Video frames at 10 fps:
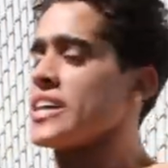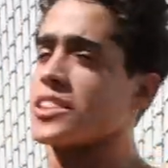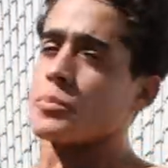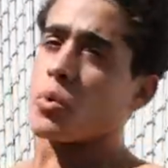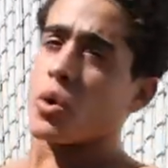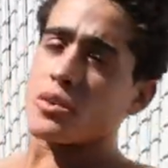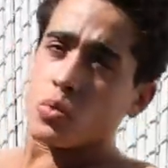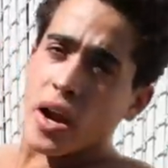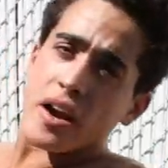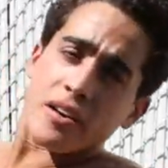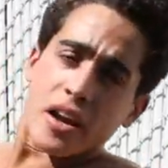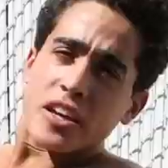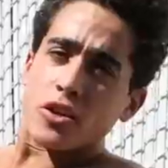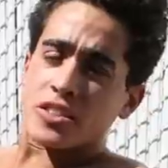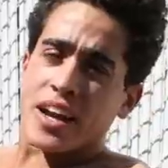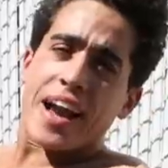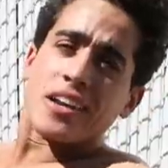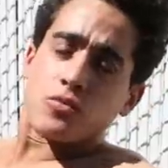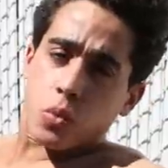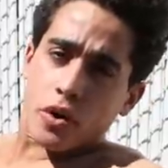is at the point where, you know, it's
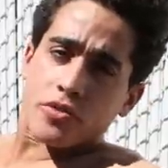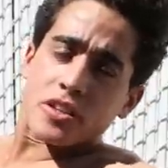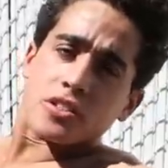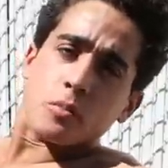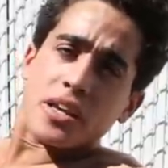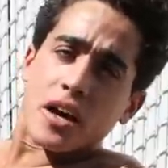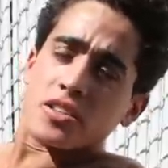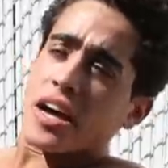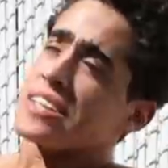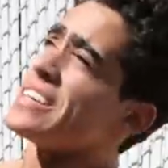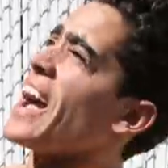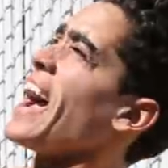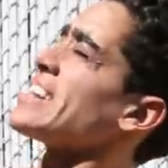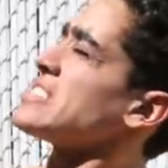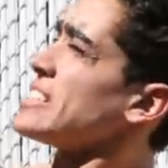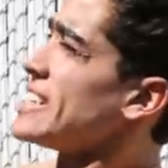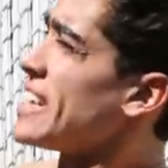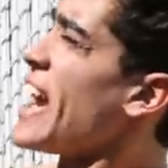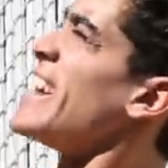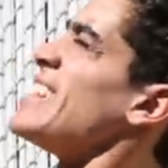kind of worth it to be outside to actually
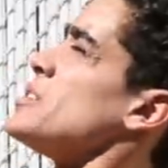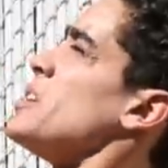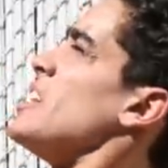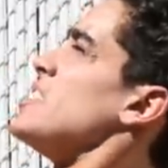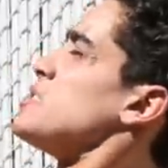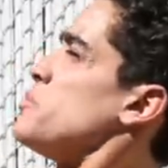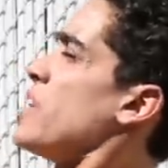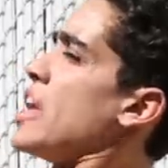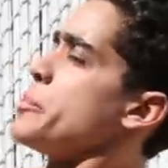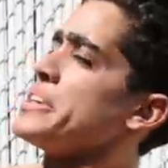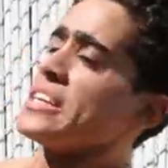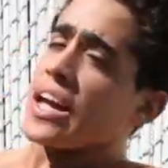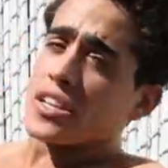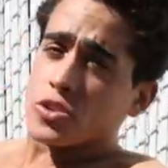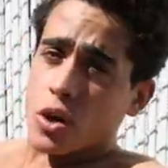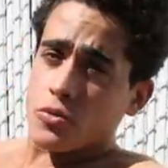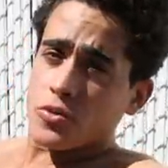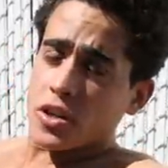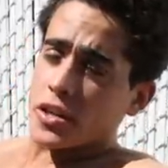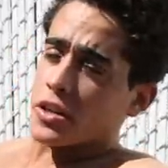get some vitamin D and start
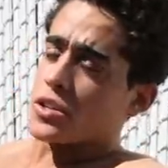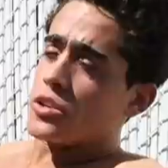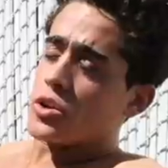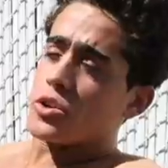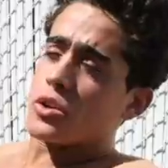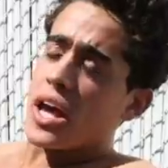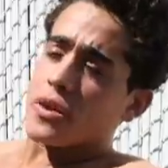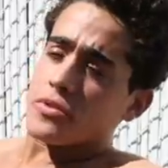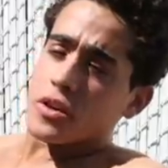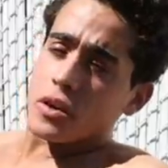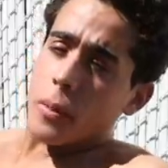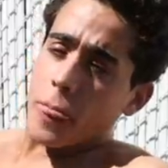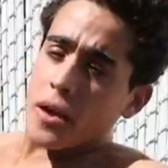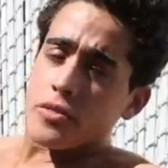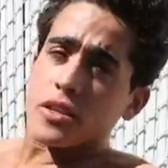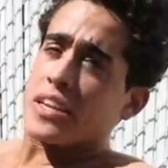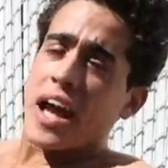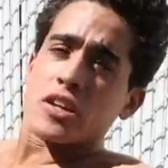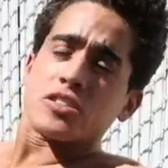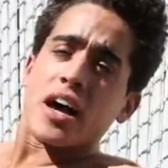feeling good. You know, you don't have the
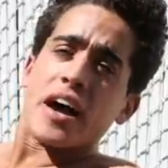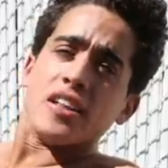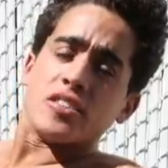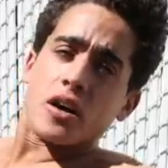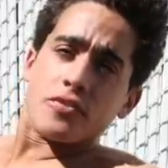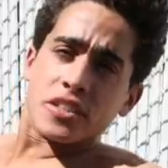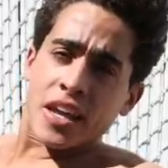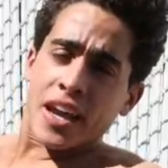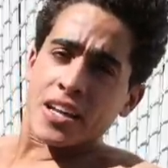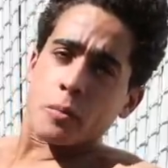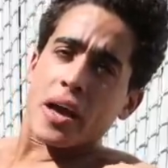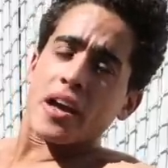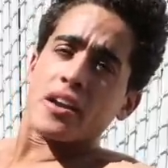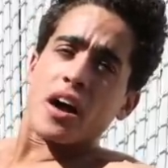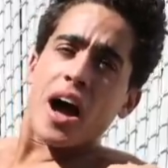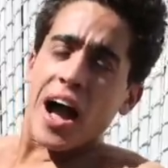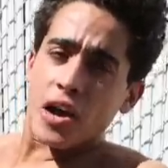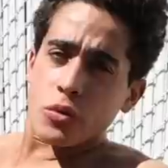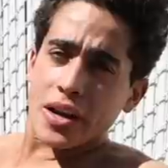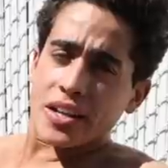downsides of the tanning bed, high
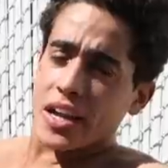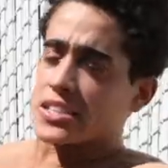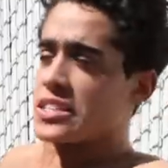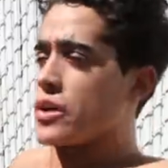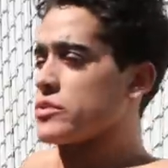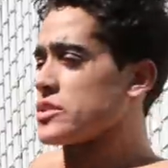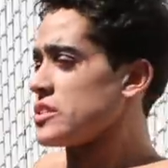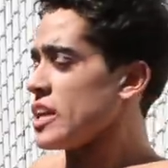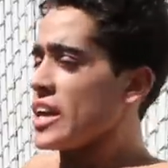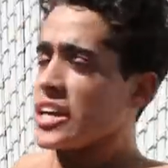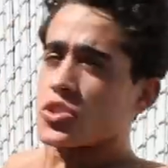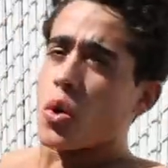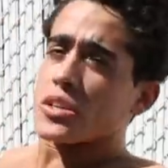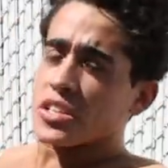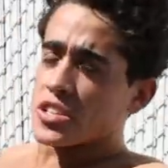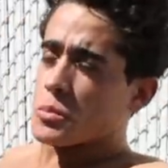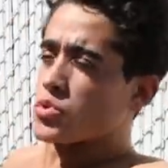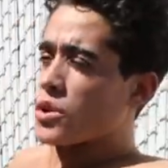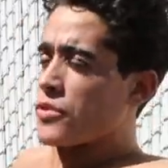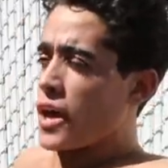radiation levels. It's causing some
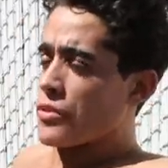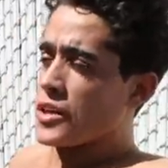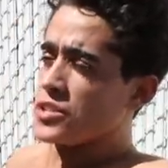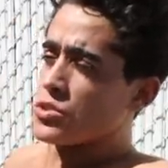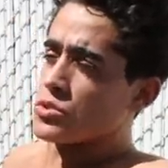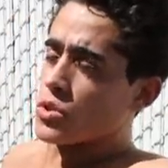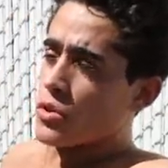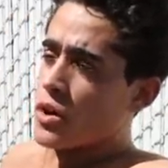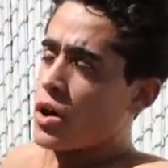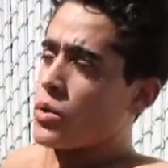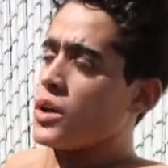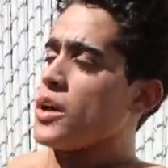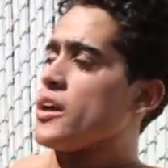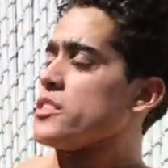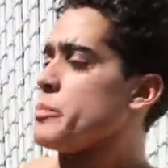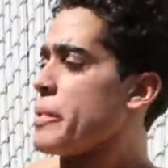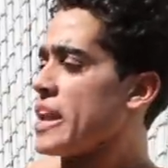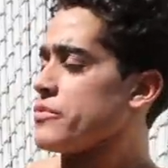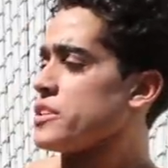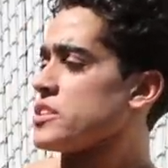sort of health issues, although the
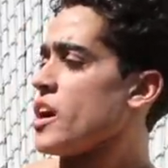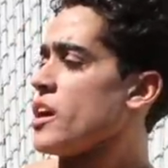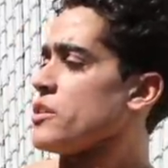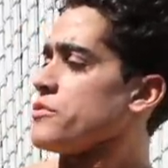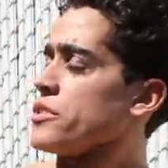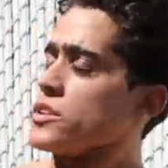benefits of